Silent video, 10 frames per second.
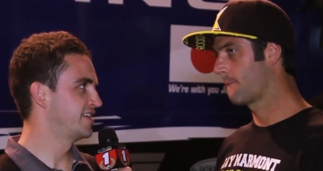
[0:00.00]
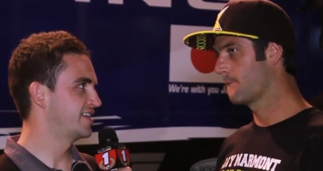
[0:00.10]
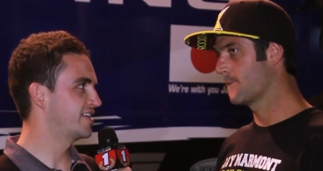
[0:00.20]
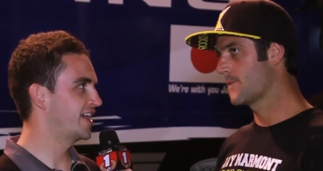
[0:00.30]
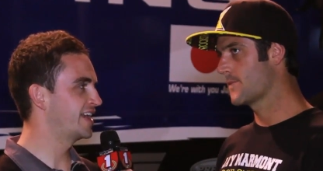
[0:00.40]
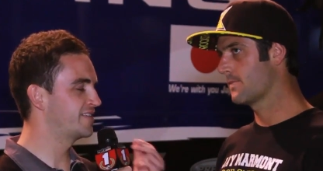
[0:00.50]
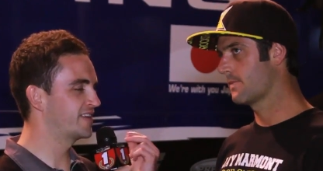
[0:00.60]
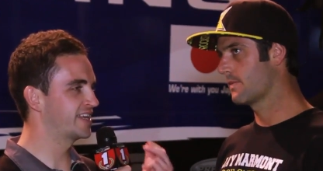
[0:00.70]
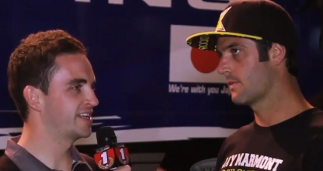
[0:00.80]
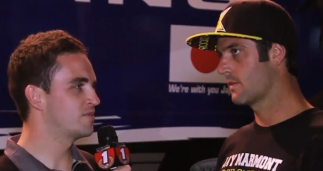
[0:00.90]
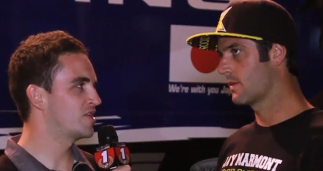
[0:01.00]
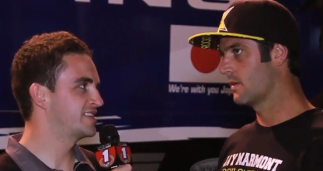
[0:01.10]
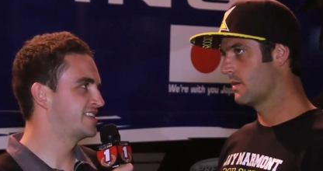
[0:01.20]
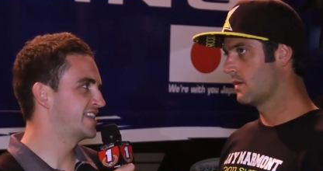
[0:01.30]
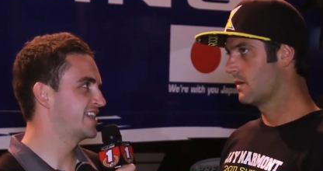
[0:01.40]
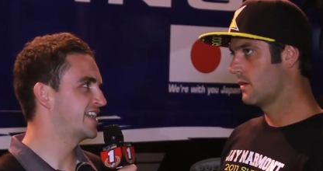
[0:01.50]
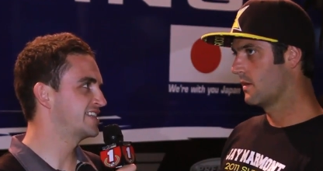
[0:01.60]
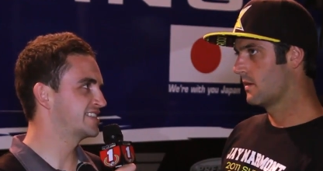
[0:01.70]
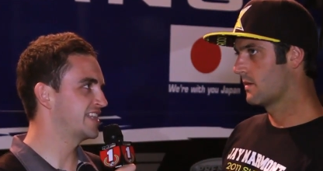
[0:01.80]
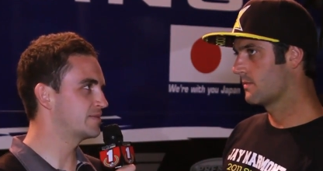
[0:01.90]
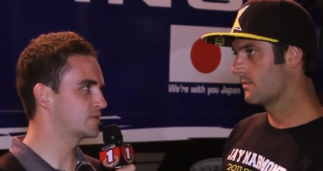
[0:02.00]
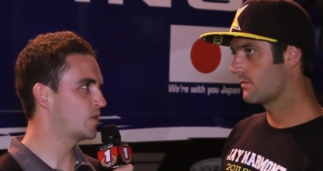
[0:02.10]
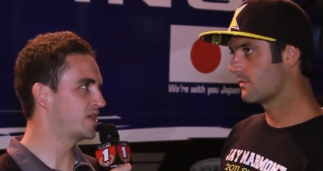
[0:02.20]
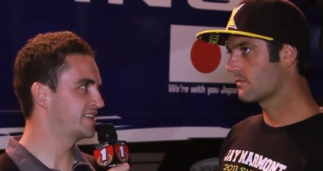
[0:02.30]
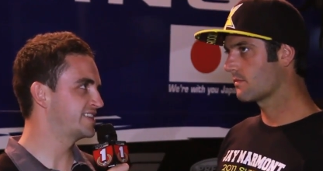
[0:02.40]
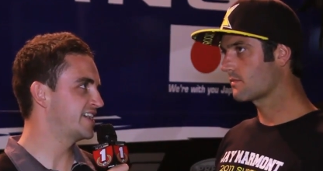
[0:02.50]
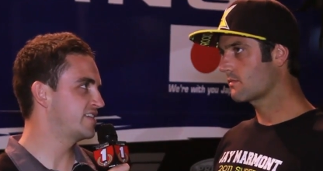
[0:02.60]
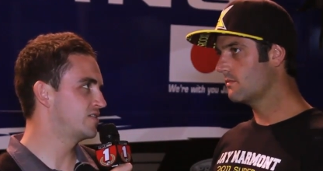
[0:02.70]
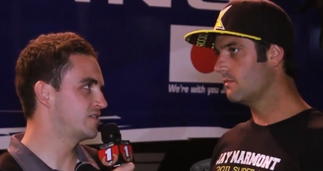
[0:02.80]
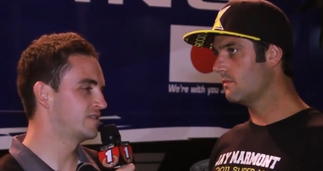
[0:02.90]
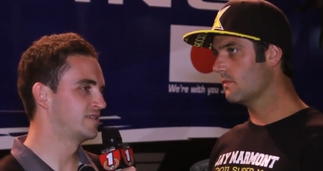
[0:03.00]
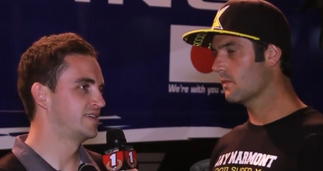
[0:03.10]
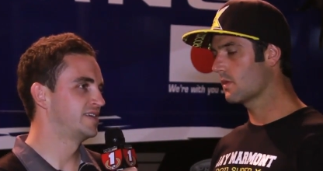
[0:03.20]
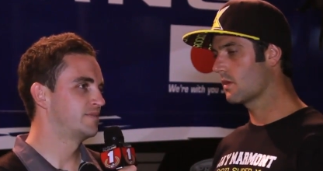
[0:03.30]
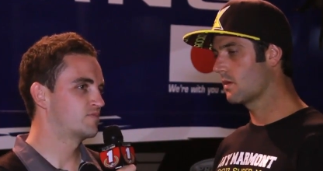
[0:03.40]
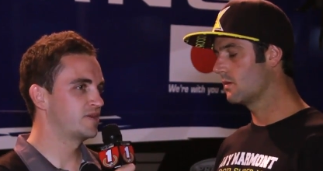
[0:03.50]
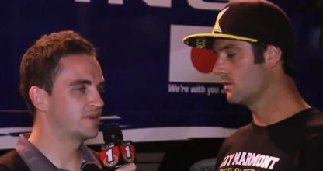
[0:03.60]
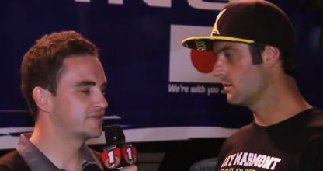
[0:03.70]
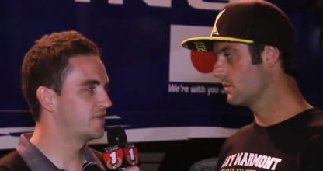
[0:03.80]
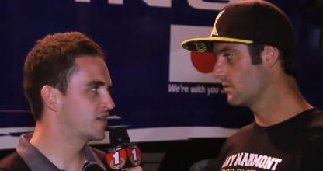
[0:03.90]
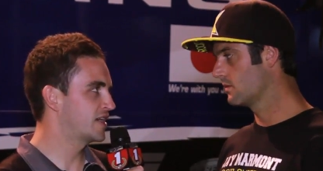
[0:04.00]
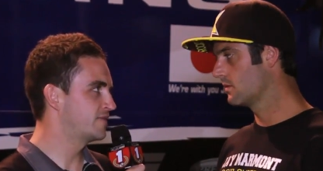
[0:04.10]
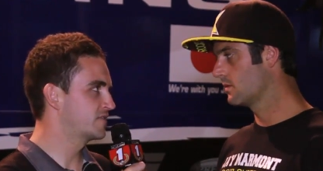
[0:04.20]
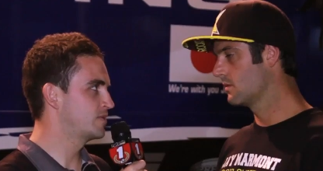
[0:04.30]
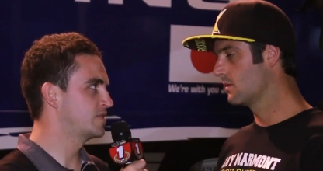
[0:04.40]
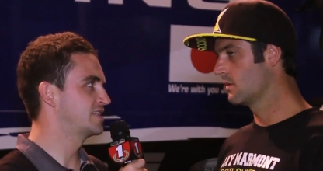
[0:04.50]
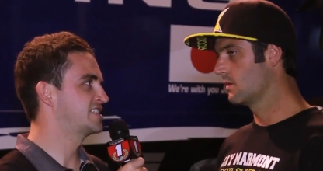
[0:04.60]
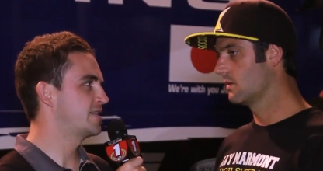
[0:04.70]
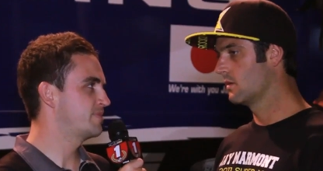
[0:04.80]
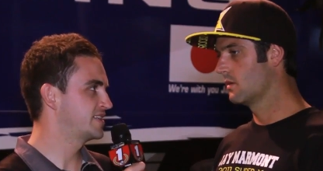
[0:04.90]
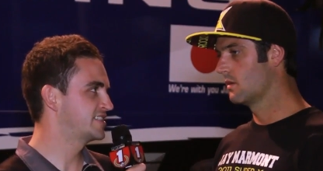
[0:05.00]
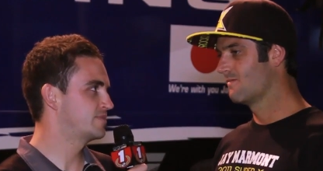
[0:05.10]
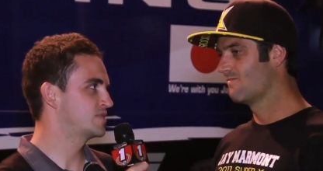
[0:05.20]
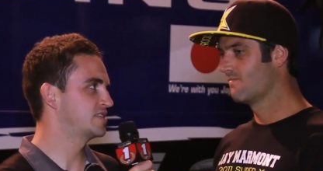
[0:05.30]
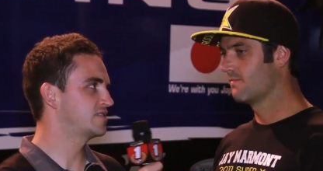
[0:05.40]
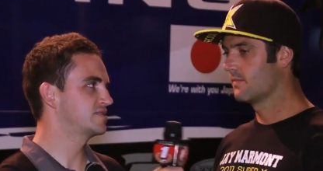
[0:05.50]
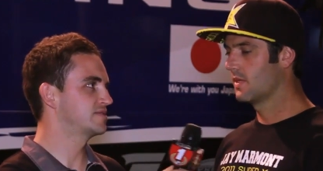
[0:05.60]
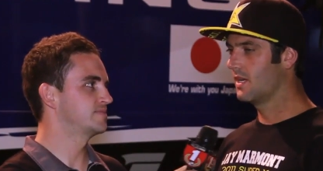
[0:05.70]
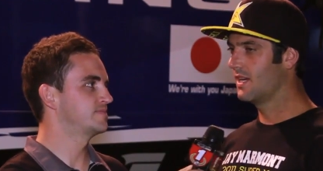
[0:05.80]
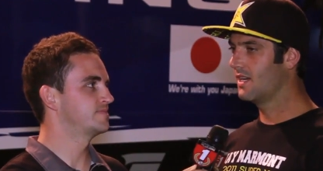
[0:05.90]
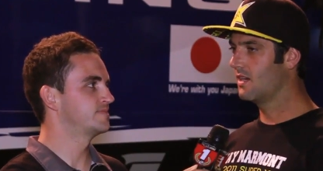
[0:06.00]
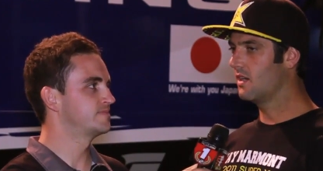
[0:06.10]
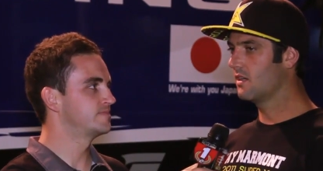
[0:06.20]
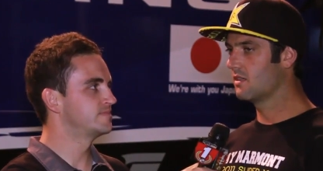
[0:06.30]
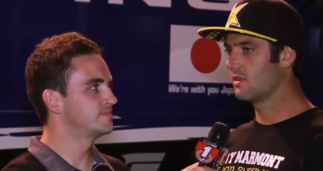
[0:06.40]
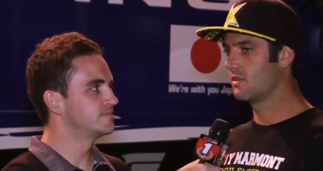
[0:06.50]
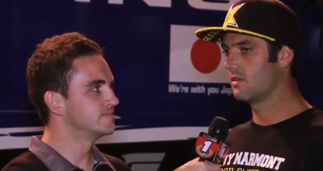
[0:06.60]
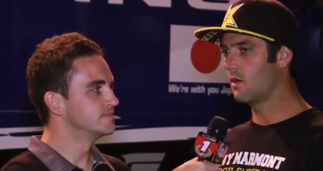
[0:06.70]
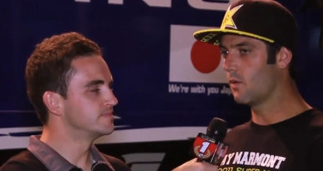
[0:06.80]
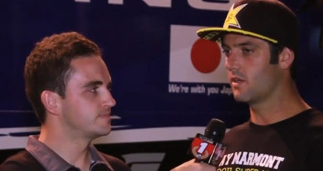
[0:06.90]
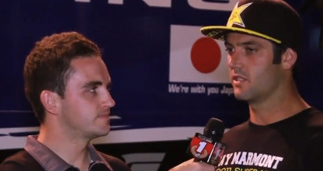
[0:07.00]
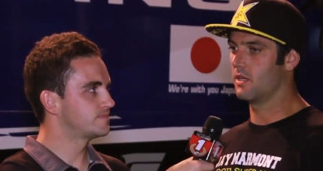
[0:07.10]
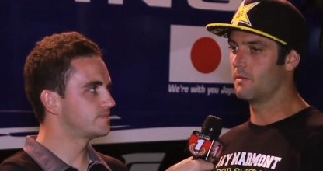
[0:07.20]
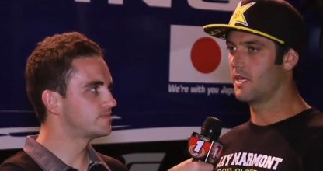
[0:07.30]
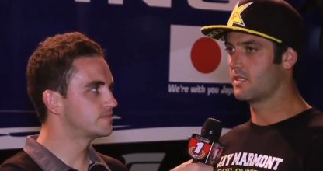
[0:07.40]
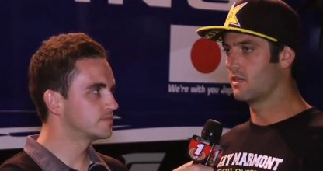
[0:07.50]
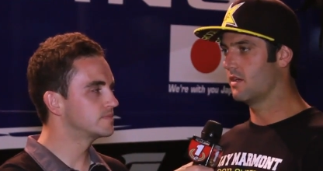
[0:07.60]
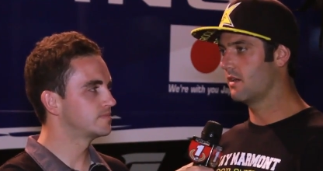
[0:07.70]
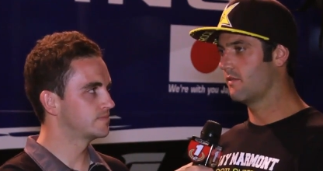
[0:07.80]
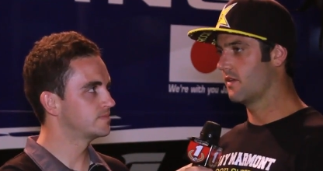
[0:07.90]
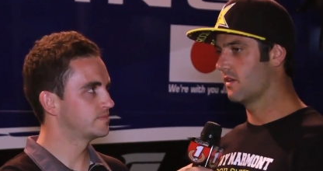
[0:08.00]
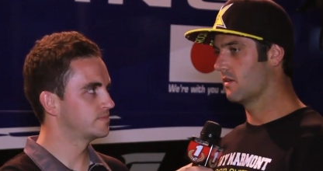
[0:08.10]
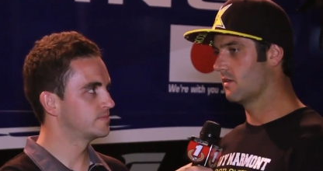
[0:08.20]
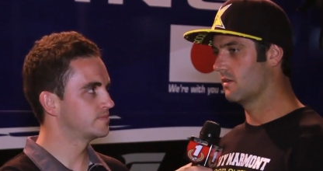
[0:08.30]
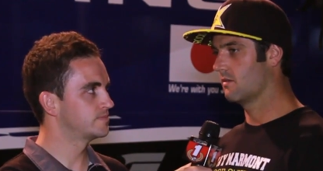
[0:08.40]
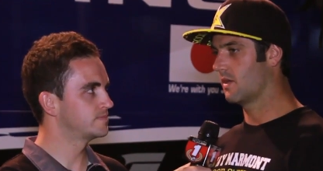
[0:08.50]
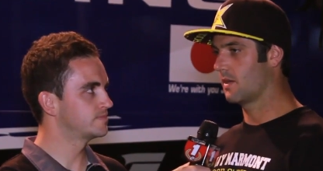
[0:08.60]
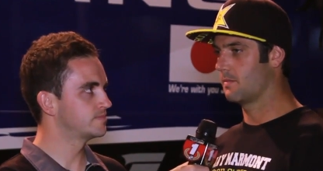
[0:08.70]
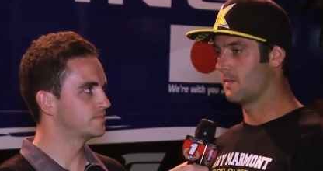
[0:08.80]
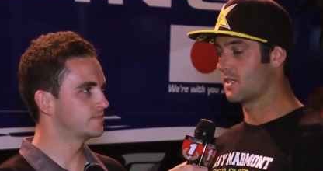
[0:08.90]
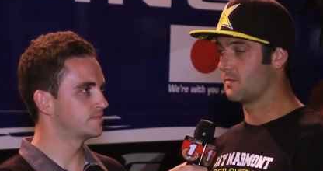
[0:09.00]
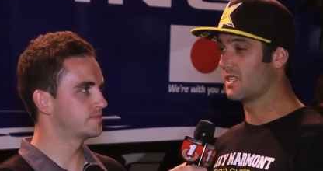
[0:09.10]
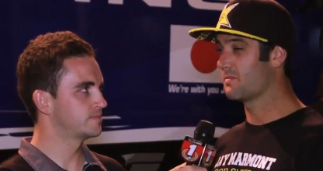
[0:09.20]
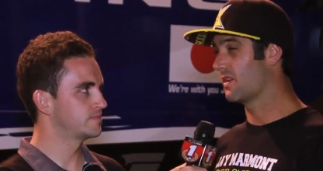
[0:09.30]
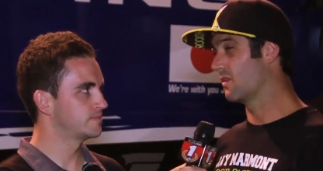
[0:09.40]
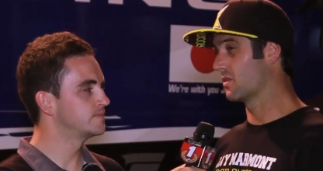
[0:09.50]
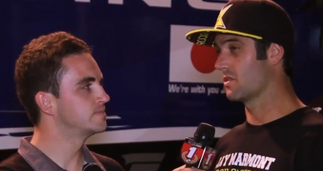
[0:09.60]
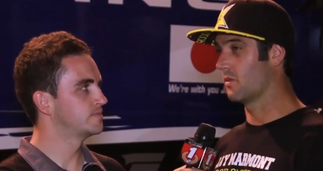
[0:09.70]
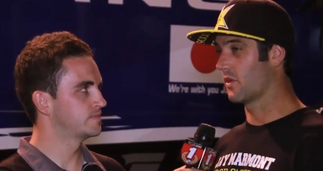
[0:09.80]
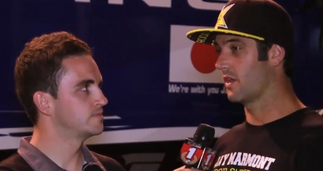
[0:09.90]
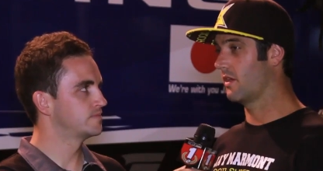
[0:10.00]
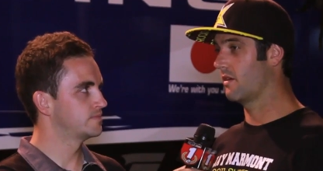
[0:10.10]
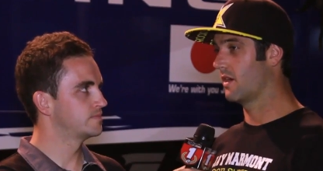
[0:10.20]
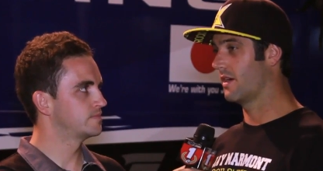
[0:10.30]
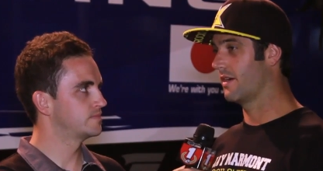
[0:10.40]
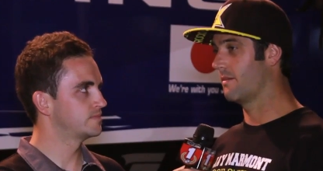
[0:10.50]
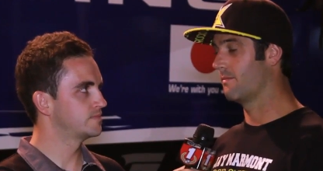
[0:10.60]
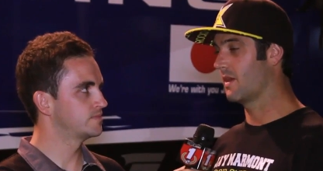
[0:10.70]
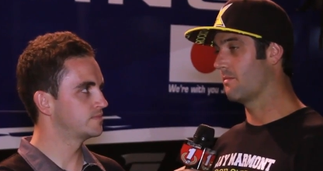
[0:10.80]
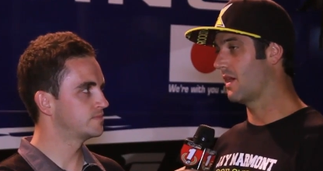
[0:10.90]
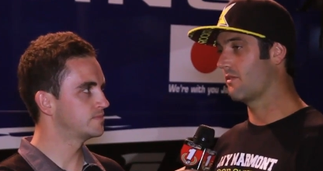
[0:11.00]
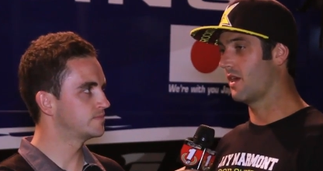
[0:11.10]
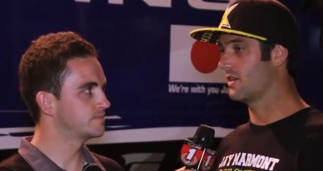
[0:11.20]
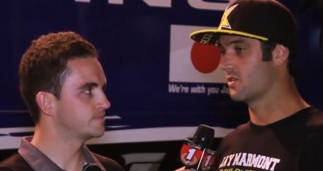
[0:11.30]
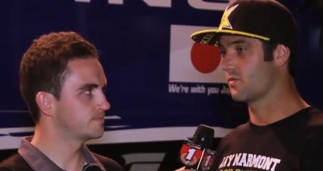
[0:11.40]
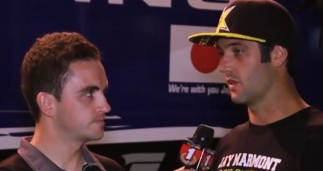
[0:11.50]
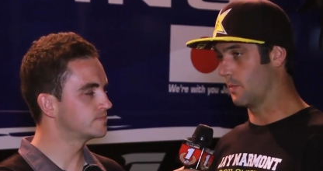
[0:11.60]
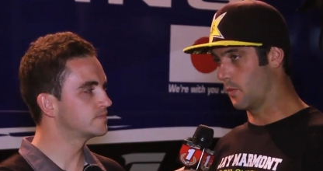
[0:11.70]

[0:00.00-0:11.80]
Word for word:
Speaker 1: you know, anything in your mind ticking as the laps winding down, or pretty much felt comfortable the championship was yours?
Speaker 2: Uh, I, I want to dominate tonight. I feel my, my speed's been awesome all year. Um, them mud races really